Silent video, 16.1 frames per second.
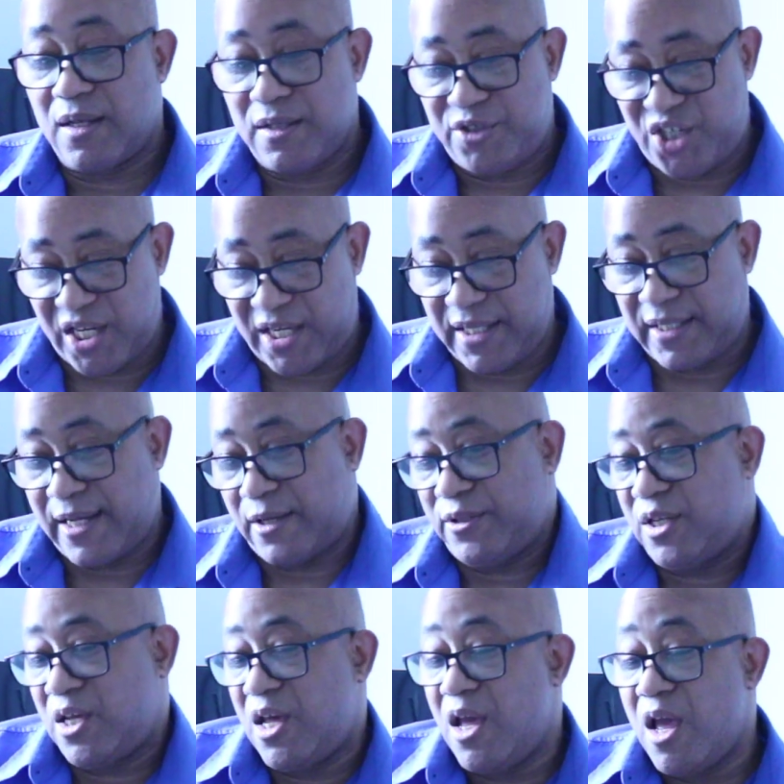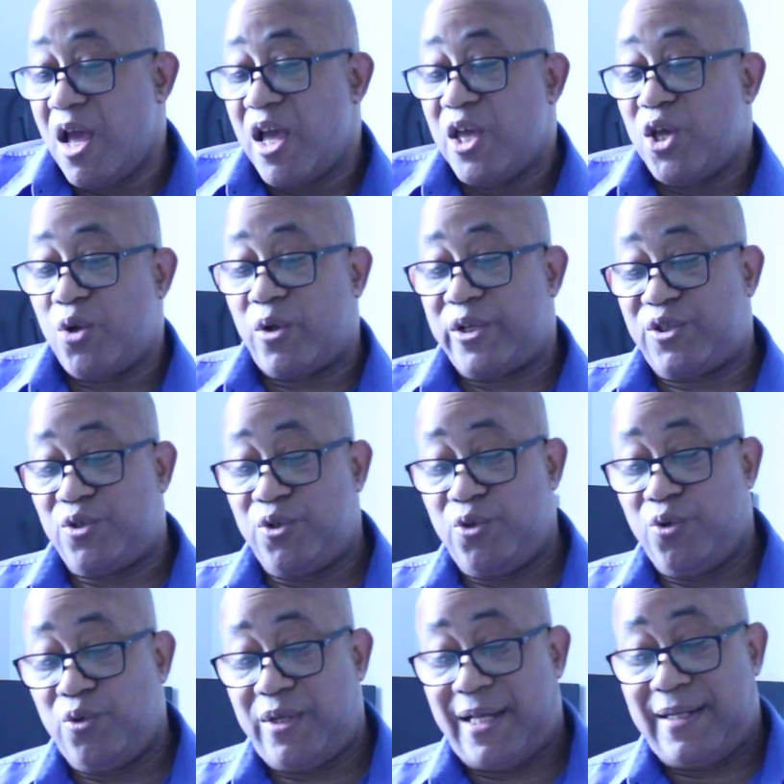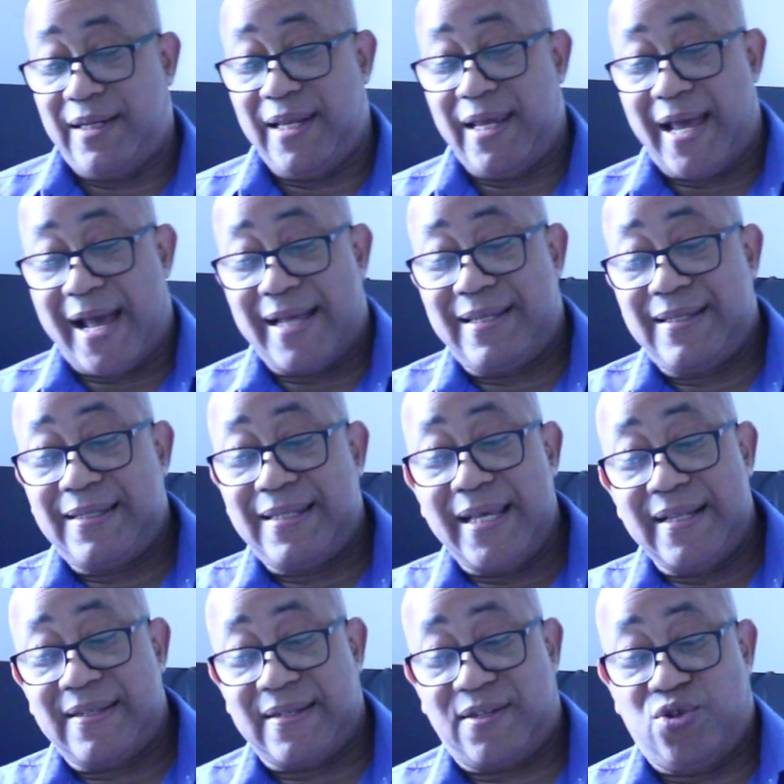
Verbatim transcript: Check it out. You also know that there are saints